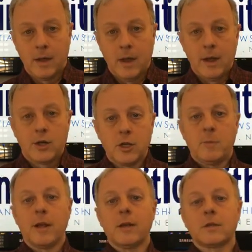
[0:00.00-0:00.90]
Just
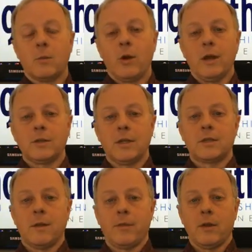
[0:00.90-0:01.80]
because someone else did
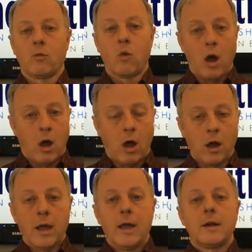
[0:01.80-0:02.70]
something wrong
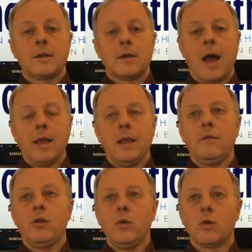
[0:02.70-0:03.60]
does not give
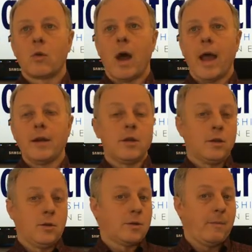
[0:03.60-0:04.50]
you the right to do
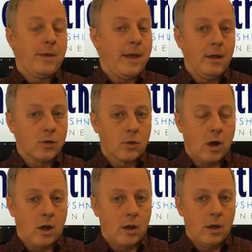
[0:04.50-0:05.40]
something else
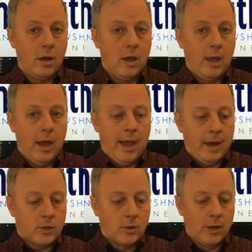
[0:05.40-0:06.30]
wrong. And
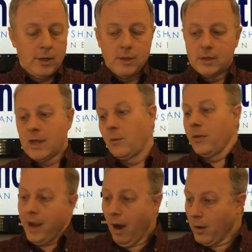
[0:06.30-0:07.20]
it's real easy to say, well, they
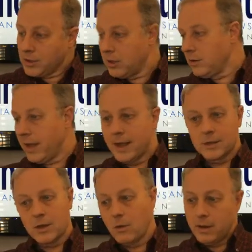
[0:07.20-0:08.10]
always do this,
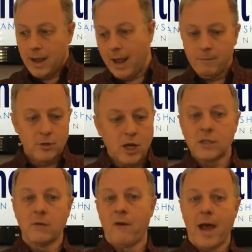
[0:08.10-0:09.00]
so I'm
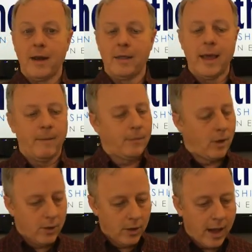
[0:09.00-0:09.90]
justified in that. No,
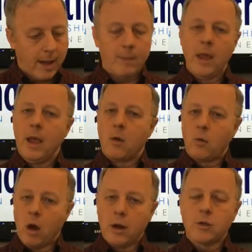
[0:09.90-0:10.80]
you're not.
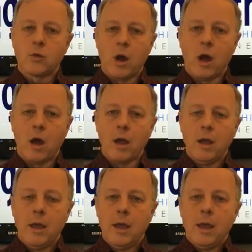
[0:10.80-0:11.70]
Wrong is wrong,
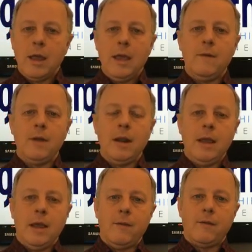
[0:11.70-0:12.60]
even
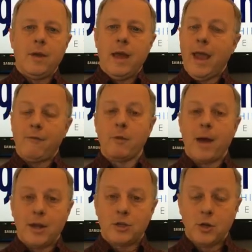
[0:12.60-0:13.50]
if
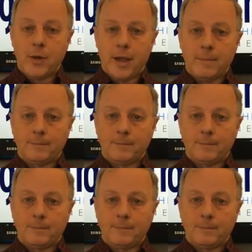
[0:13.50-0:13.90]
everybody's doing it.